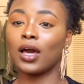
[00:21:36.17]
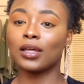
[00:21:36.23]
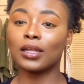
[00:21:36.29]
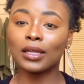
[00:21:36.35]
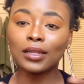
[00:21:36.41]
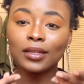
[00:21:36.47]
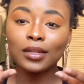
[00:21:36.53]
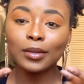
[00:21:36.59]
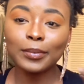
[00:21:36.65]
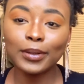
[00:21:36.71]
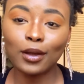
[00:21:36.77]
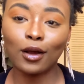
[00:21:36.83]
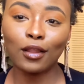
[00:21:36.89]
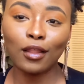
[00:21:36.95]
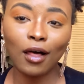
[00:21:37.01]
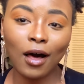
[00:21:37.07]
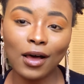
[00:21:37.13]
and a little bit
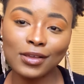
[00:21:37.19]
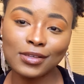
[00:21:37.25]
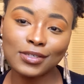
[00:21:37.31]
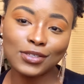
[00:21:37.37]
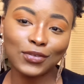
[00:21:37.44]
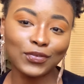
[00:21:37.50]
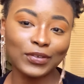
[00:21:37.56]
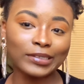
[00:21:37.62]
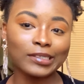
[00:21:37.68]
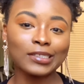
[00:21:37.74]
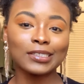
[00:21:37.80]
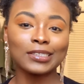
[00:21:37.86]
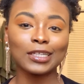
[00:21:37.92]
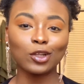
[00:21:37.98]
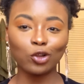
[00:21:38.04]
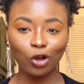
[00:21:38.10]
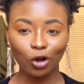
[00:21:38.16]
of gloss to finish
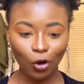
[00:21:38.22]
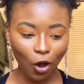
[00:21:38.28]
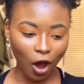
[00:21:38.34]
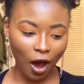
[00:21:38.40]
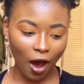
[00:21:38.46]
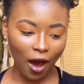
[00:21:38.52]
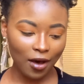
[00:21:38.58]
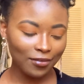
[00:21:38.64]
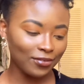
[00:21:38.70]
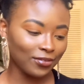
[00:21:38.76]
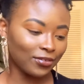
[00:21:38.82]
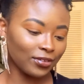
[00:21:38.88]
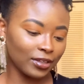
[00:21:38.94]
the look off.